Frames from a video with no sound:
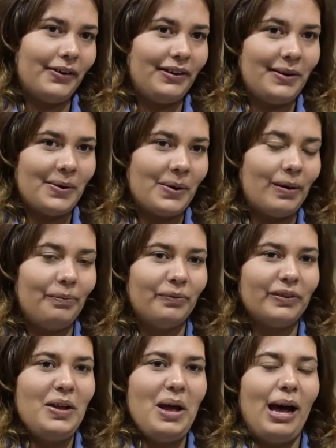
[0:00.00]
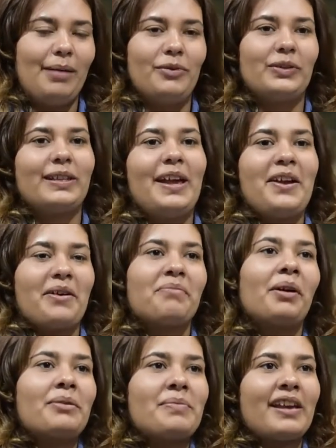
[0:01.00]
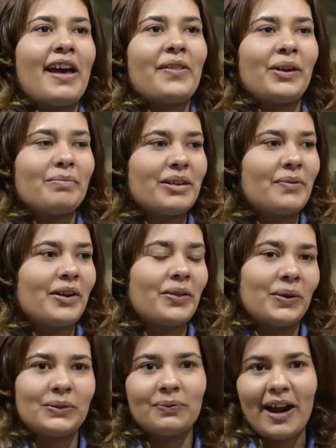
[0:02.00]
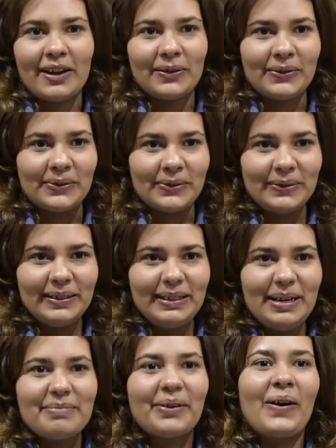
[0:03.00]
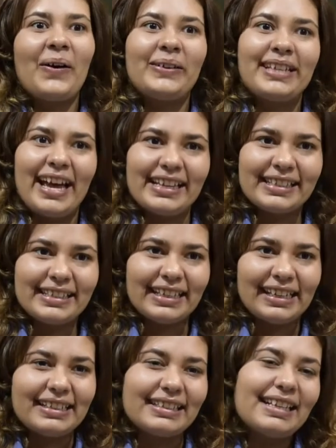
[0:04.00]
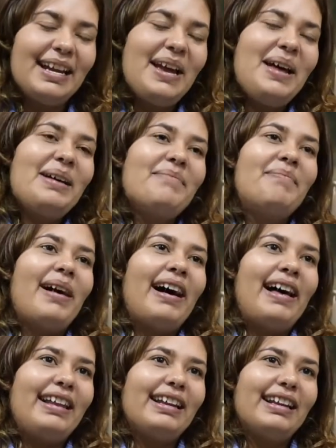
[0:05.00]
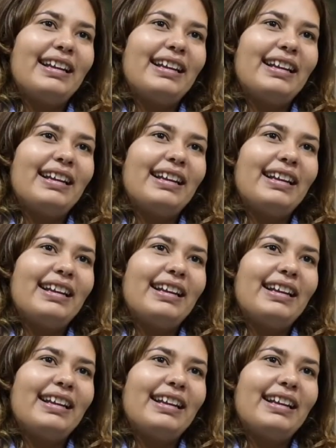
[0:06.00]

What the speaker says: You know, I'm not saying I'd probably be out there and be one of those radical protesters, but